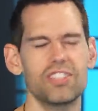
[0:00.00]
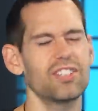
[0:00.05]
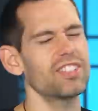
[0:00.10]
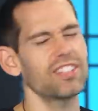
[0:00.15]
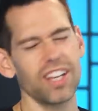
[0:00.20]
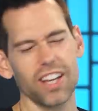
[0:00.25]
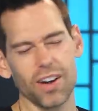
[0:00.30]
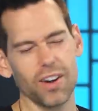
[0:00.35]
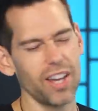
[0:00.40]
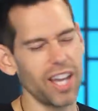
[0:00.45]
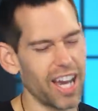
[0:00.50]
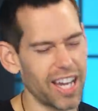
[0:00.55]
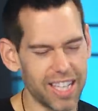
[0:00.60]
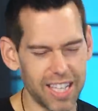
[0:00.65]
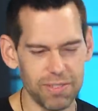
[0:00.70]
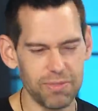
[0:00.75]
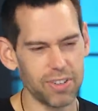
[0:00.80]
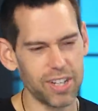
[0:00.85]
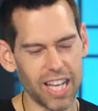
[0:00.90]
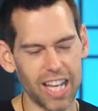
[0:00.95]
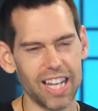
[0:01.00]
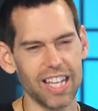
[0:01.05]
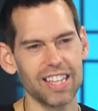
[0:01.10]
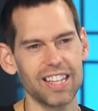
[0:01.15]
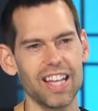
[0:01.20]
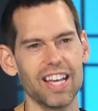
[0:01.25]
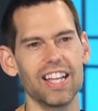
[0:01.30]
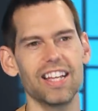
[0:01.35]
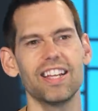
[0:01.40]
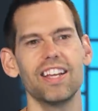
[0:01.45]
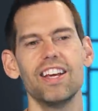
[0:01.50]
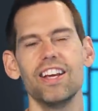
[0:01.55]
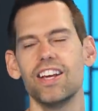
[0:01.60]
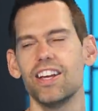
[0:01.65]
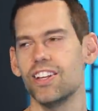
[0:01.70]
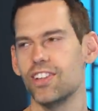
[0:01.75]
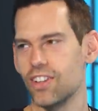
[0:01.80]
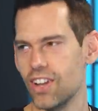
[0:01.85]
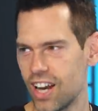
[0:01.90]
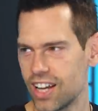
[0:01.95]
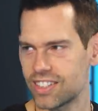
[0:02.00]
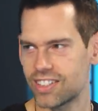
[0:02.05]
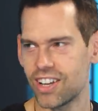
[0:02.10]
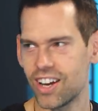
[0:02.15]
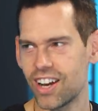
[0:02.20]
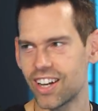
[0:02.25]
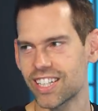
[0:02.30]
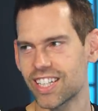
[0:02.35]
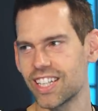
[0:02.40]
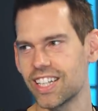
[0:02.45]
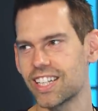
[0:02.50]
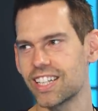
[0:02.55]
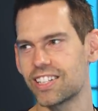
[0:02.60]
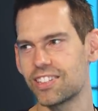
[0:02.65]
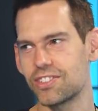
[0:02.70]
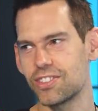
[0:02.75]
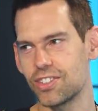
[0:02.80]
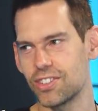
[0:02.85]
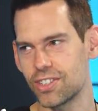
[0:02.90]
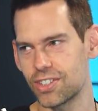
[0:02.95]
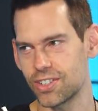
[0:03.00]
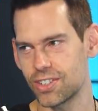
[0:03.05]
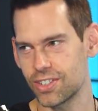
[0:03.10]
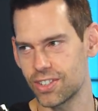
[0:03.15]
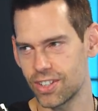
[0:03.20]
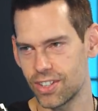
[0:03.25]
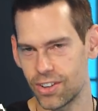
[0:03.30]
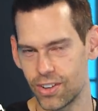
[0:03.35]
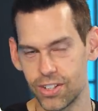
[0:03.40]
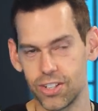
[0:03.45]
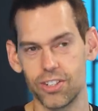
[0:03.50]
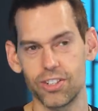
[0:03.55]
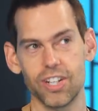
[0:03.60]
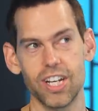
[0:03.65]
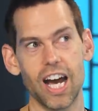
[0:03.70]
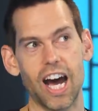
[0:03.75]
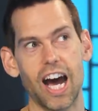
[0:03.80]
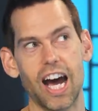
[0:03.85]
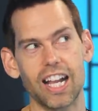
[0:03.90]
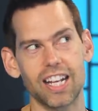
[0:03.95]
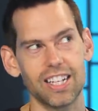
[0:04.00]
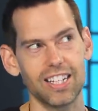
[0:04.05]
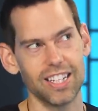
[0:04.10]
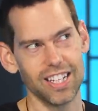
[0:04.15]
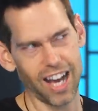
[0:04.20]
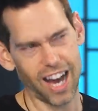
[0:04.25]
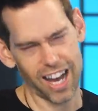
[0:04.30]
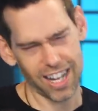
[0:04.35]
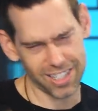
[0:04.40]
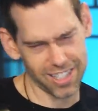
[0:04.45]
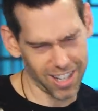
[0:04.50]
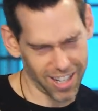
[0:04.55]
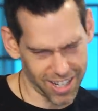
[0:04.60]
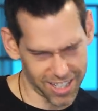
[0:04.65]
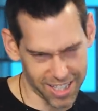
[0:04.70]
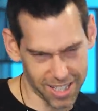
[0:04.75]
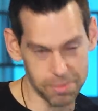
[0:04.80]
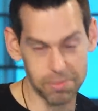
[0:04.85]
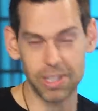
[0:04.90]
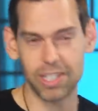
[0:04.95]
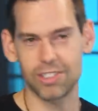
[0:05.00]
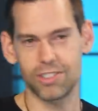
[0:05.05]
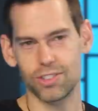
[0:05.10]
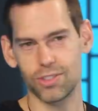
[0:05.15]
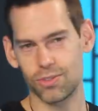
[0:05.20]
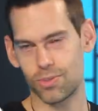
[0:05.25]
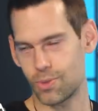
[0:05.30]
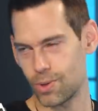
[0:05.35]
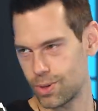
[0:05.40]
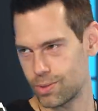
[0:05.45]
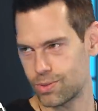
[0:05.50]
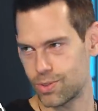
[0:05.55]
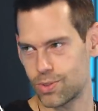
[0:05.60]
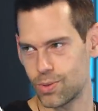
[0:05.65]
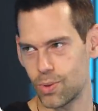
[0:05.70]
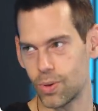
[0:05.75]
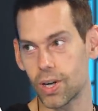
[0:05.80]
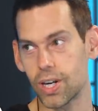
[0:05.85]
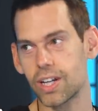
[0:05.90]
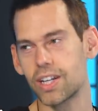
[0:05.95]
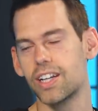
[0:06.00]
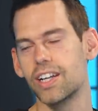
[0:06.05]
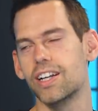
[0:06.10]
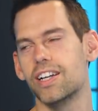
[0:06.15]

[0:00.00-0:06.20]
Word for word: She's like, oh yeah, I keep forgetting that you're not talking because you're not talking because your throat's sore.